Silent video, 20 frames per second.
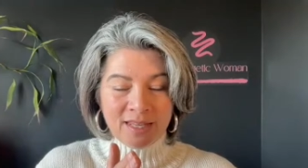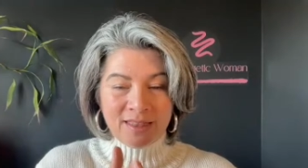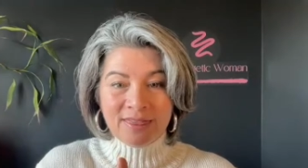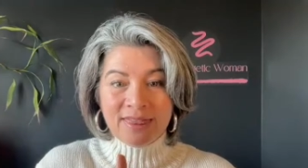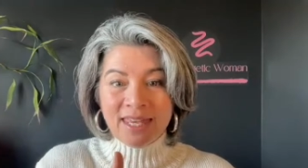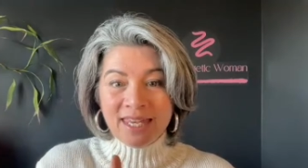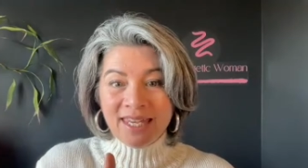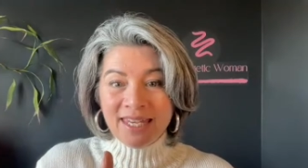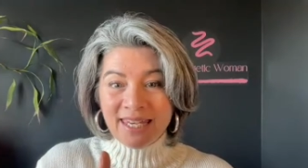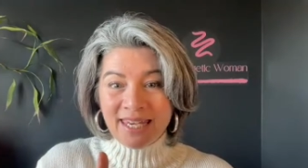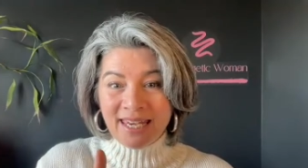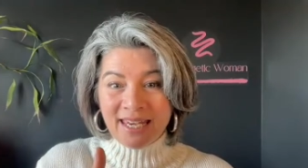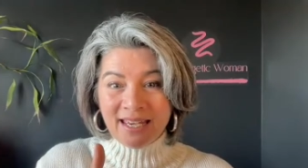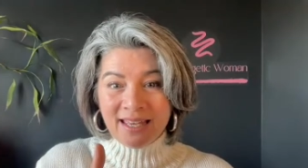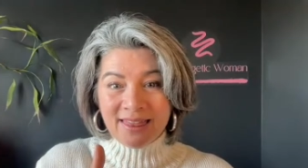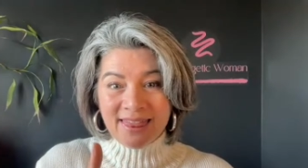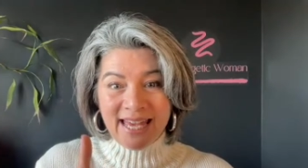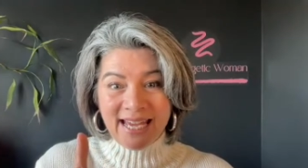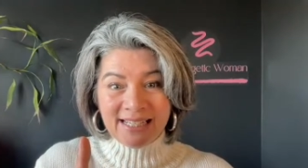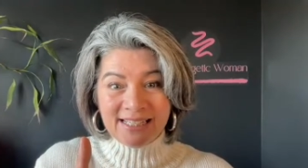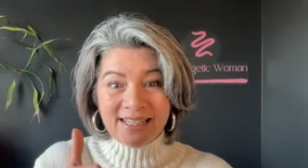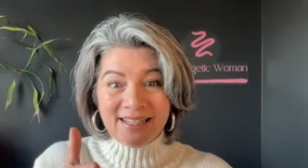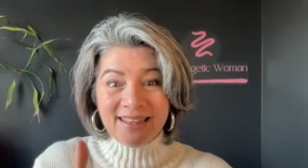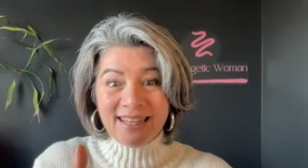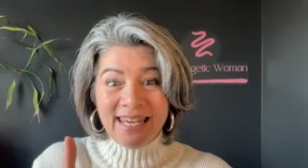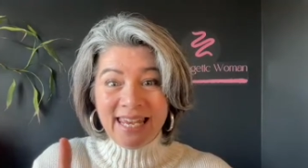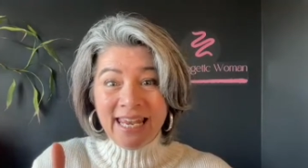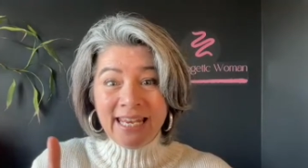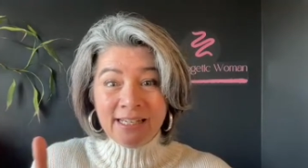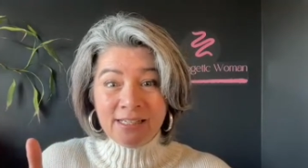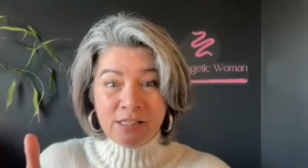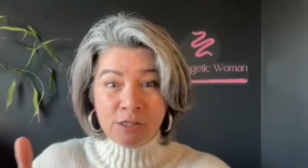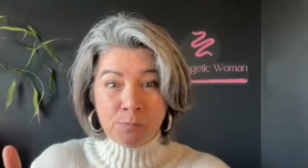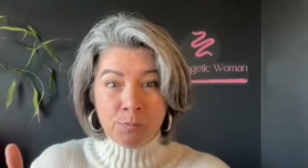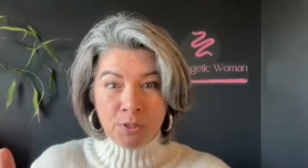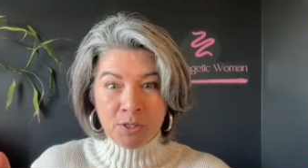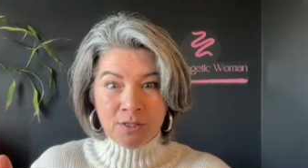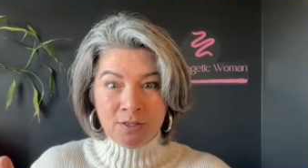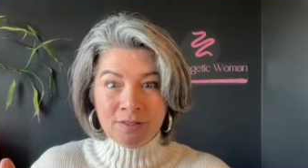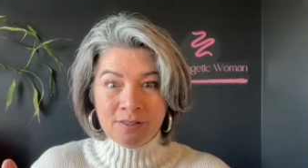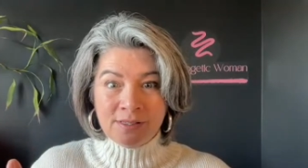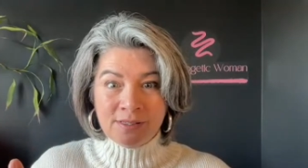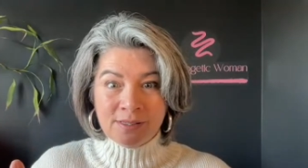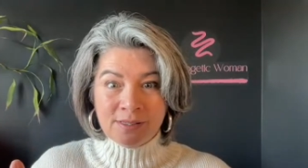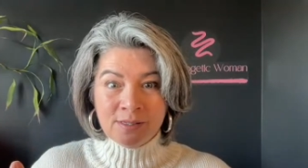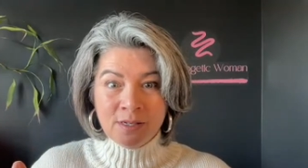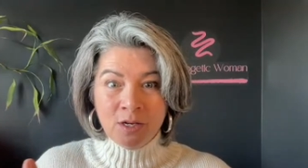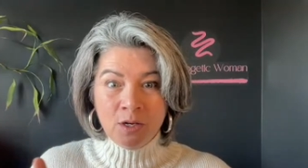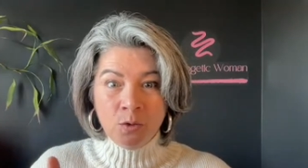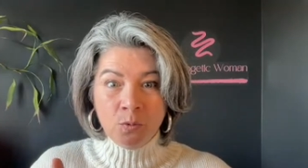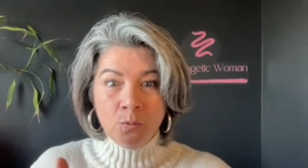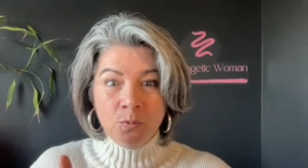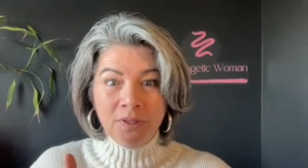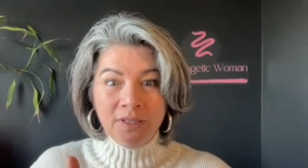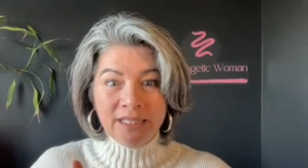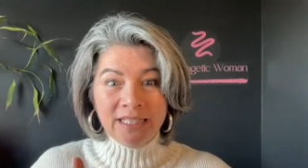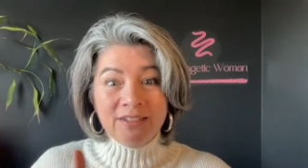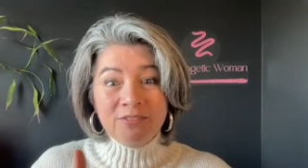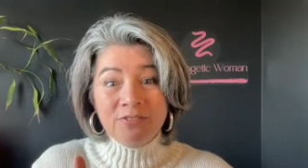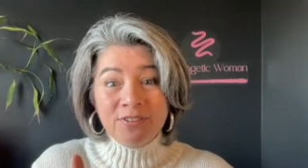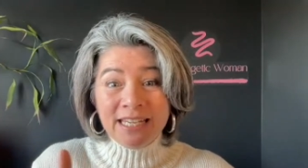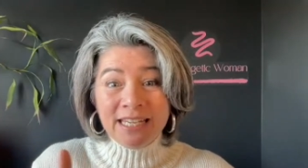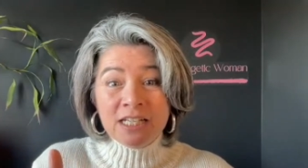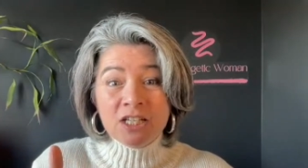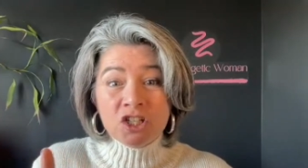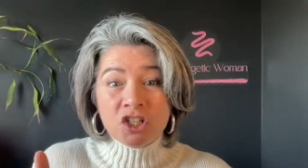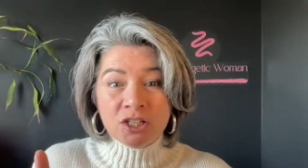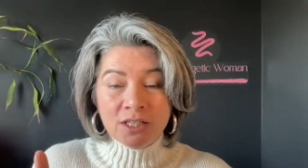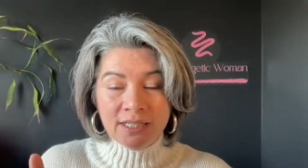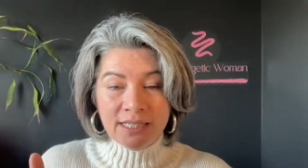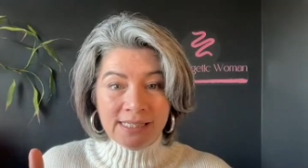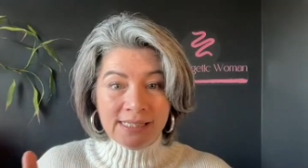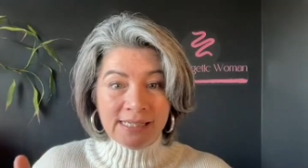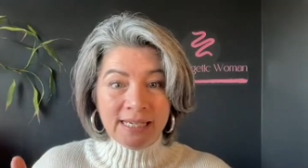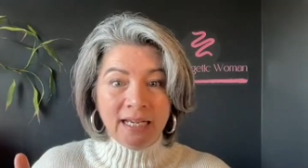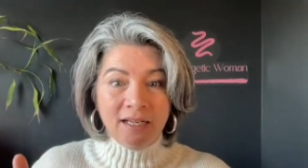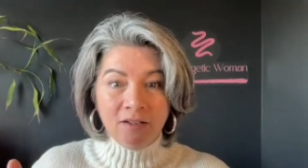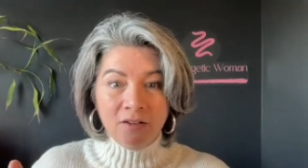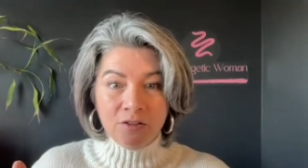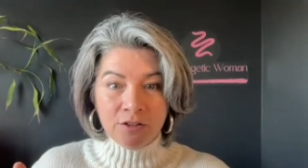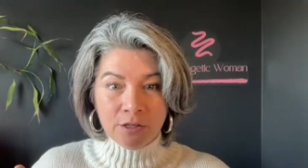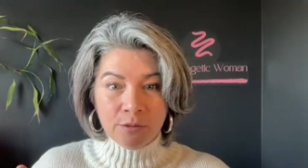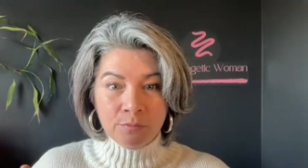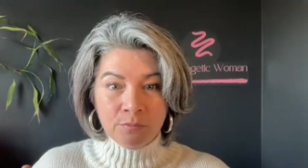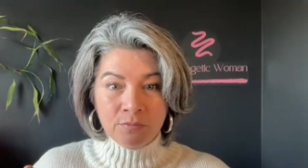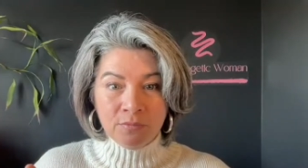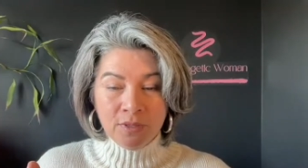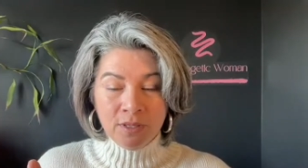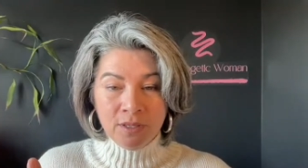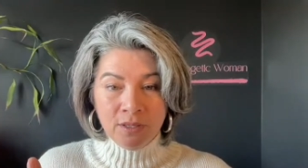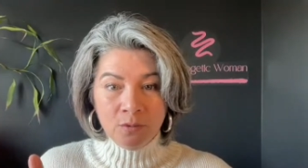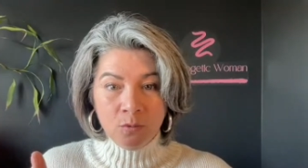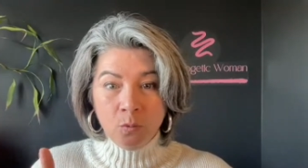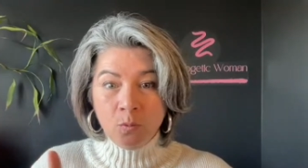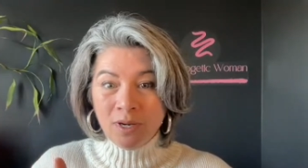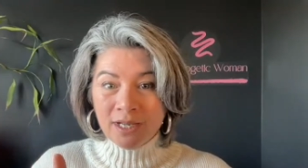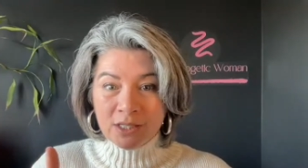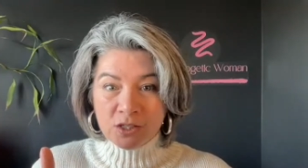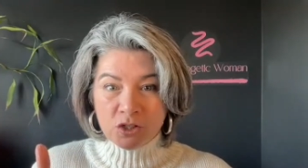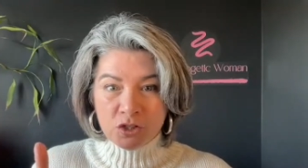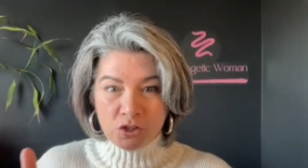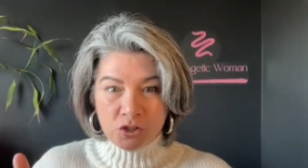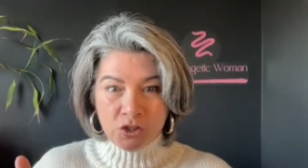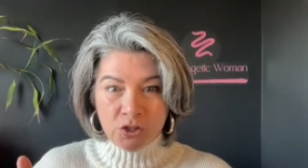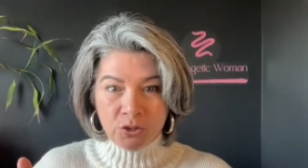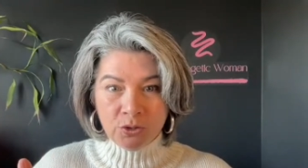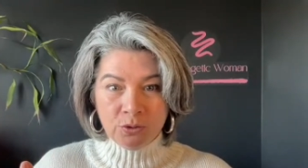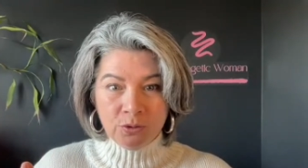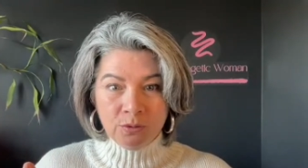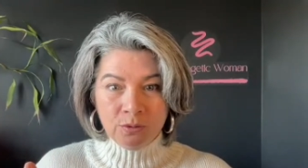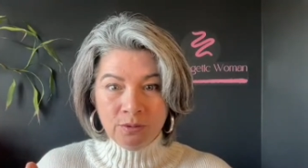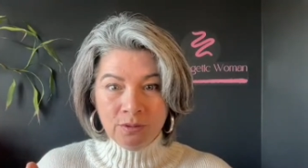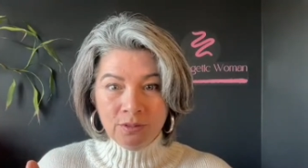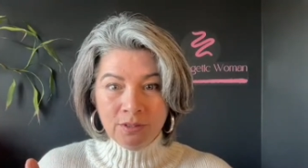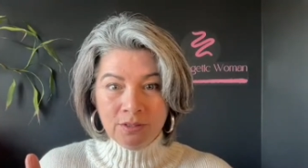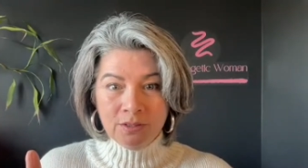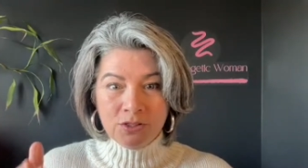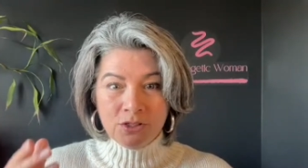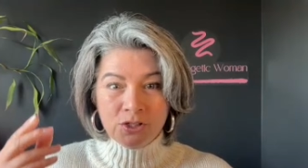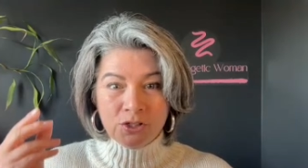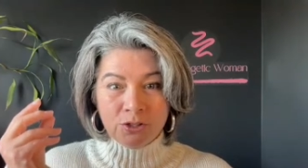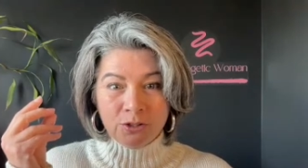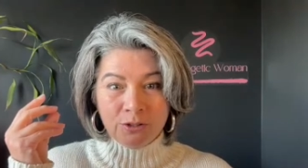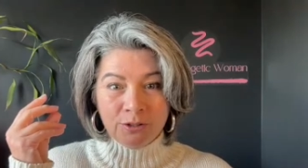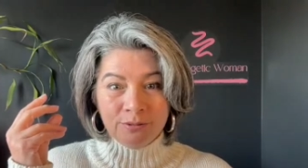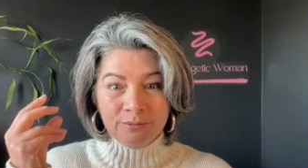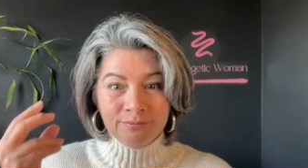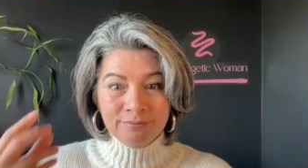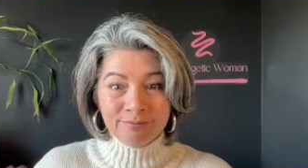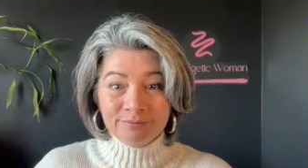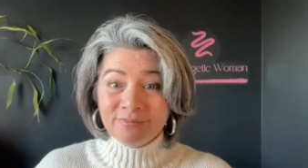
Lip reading: thinking that the experts will eventually tell them what to do to